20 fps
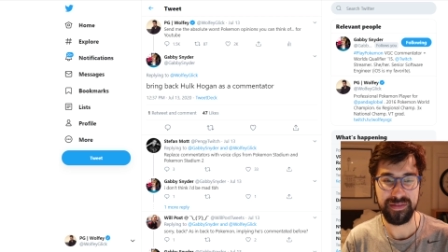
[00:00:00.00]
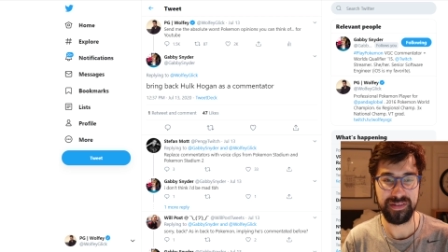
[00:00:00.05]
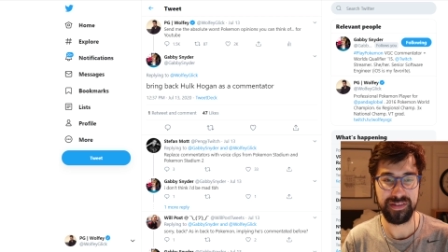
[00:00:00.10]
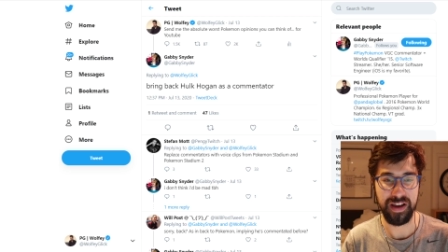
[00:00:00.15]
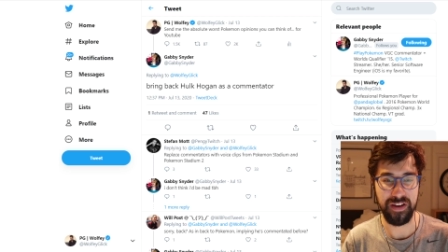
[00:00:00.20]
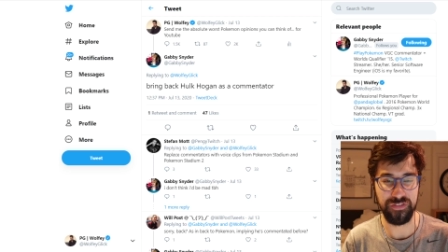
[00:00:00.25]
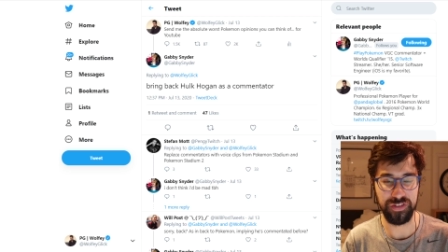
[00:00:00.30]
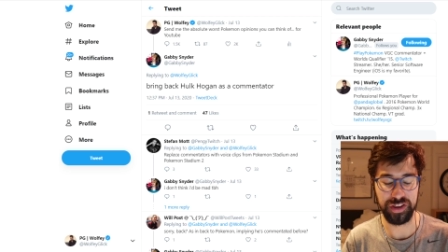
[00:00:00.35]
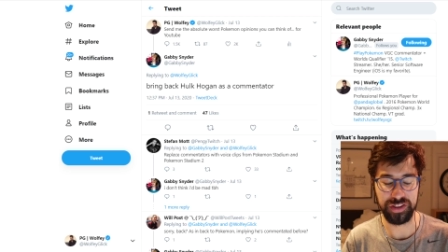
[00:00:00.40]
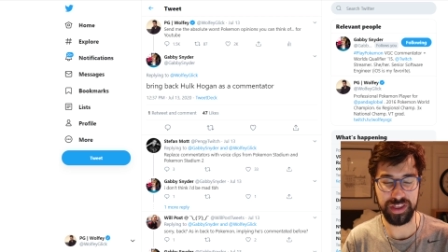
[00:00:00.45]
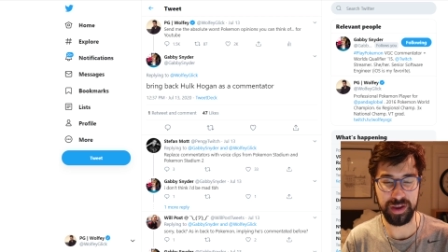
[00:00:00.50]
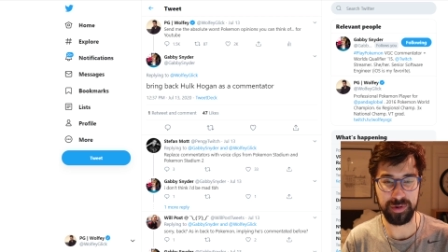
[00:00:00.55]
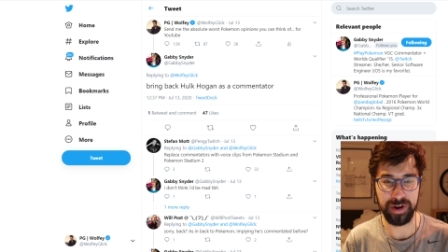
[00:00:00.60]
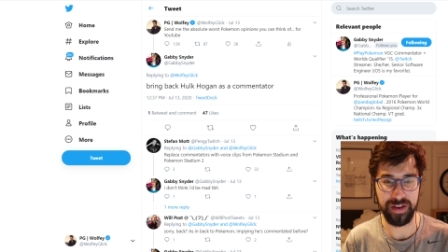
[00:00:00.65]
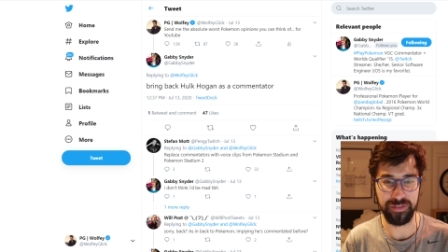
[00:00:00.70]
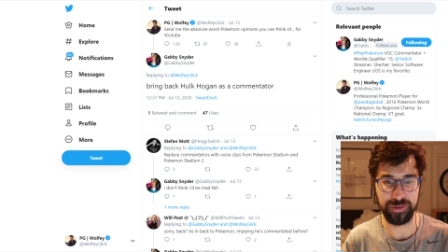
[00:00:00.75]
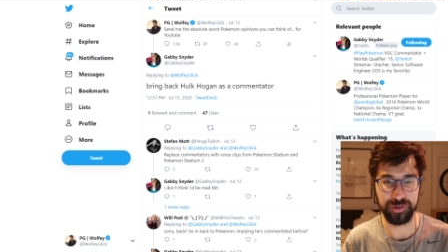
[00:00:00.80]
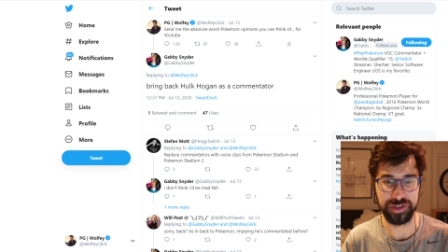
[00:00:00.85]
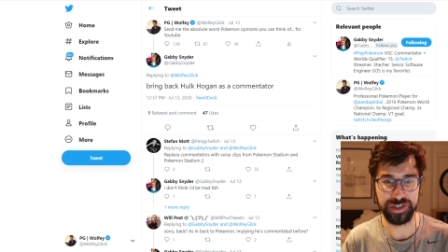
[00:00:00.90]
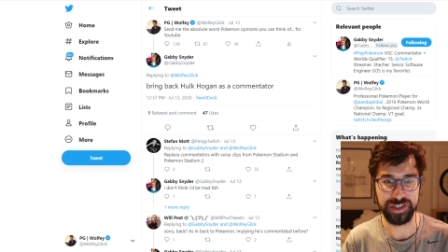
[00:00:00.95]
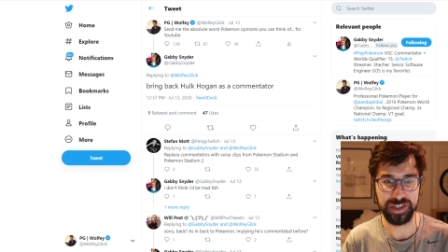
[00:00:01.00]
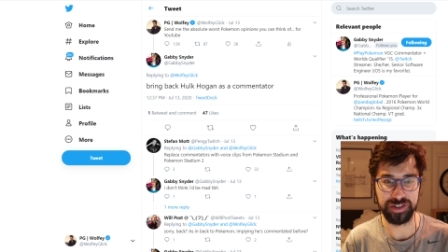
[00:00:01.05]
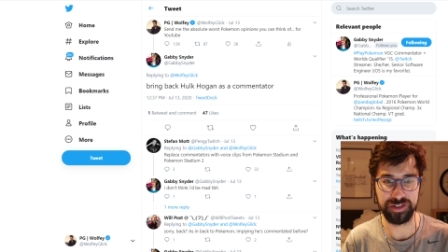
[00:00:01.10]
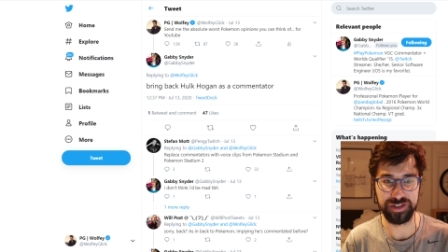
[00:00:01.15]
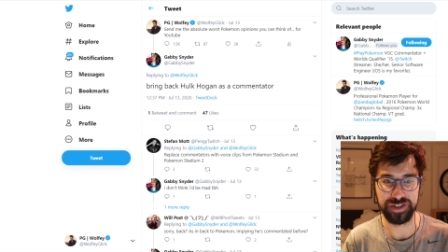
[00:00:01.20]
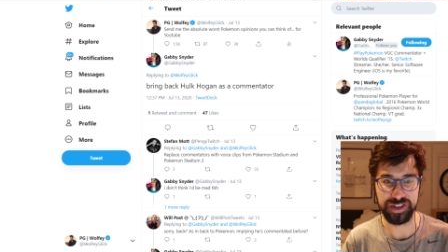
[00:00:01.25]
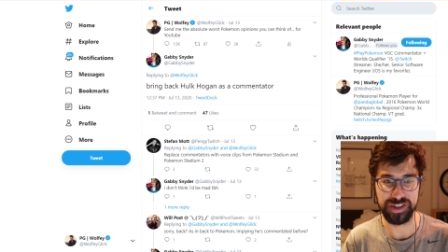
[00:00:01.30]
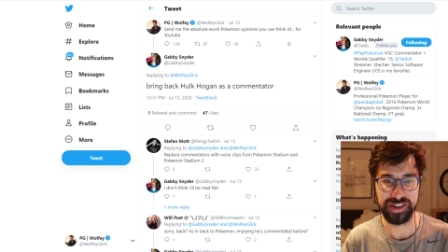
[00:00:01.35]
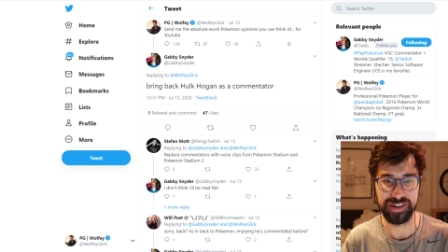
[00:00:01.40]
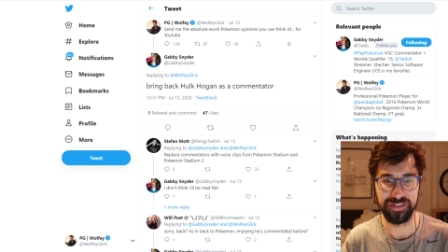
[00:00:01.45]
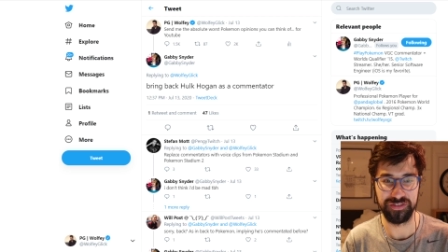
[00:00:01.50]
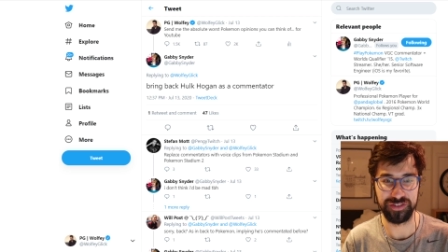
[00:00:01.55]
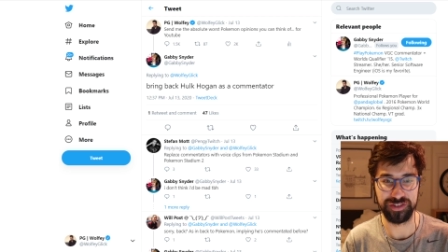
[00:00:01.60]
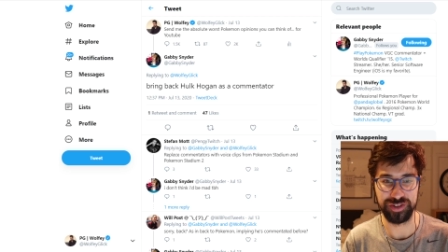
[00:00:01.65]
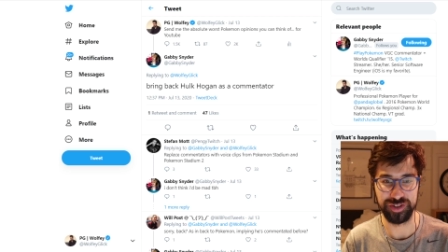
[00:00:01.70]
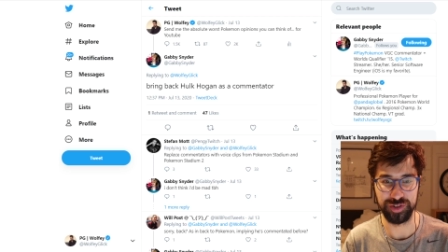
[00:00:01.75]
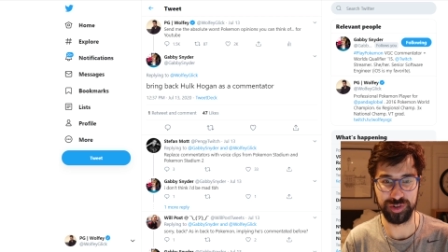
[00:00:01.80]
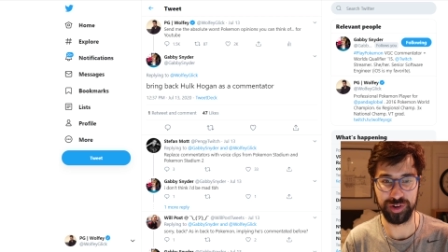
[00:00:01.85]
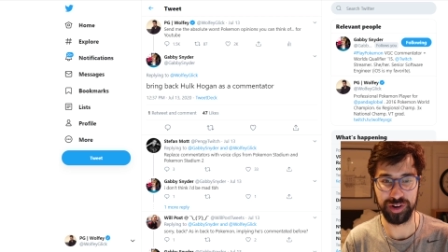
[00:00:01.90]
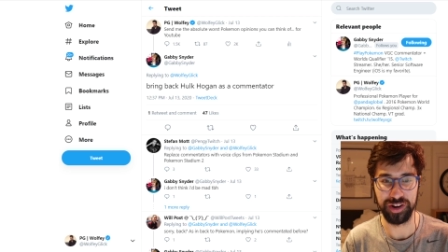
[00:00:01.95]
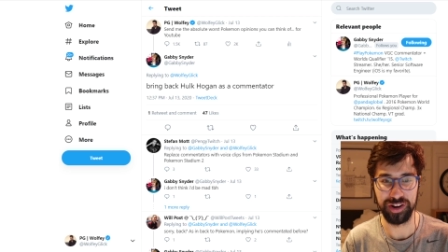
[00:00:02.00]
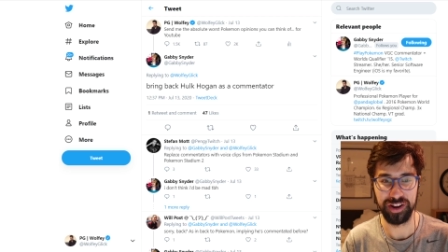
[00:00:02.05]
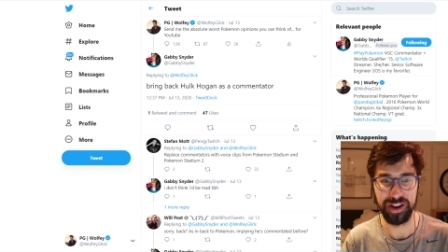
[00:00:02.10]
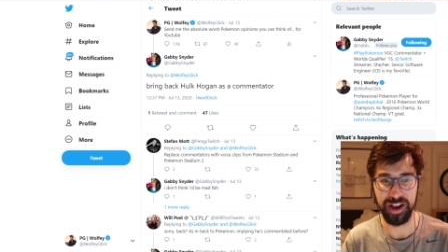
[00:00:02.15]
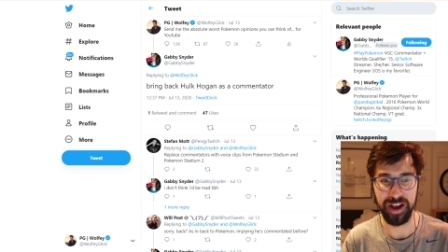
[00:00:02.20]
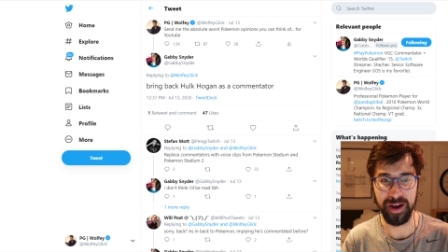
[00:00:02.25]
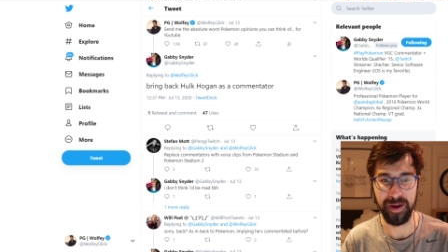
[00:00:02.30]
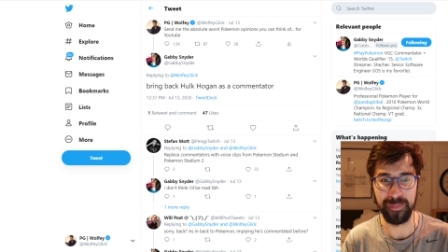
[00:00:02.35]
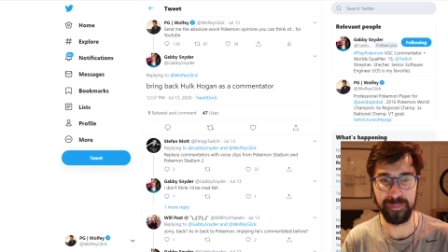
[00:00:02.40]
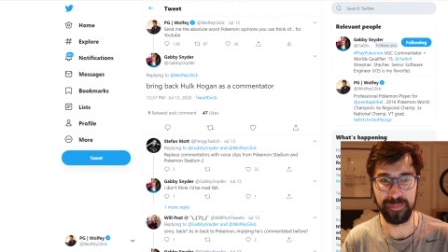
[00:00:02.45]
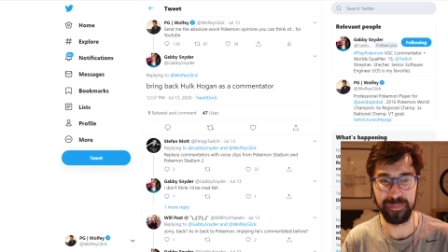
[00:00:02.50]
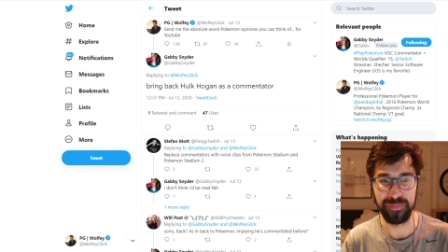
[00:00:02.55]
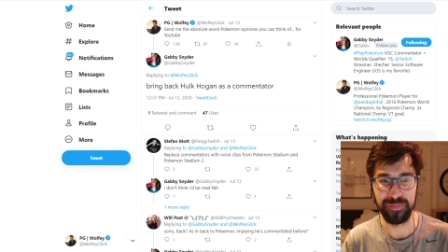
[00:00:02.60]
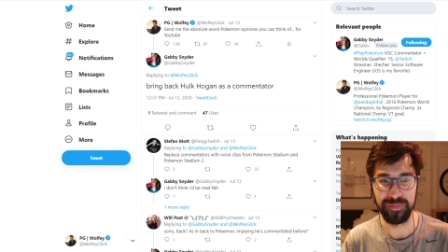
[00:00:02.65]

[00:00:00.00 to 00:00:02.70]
I feel like they would have good synergy for sure. Um,